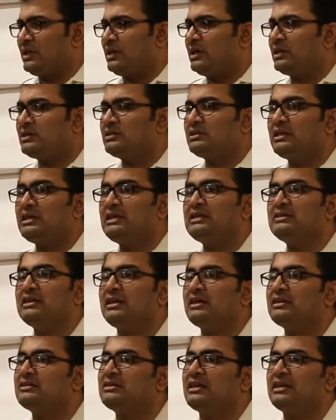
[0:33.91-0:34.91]
It's
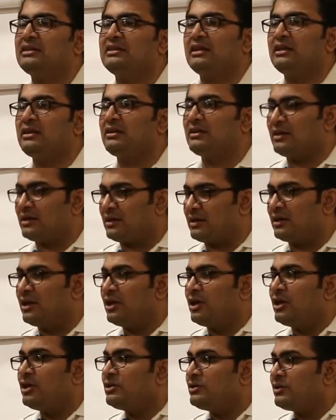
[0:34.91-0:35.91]
easier said than done.
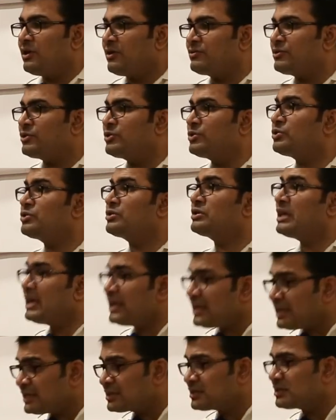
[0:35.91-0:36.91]
You have to do
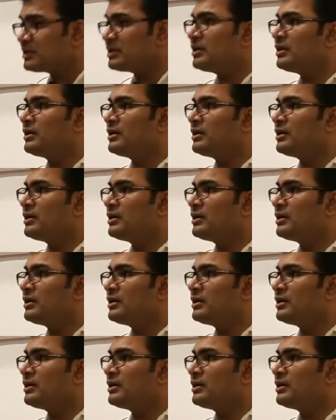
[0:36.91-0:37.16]
things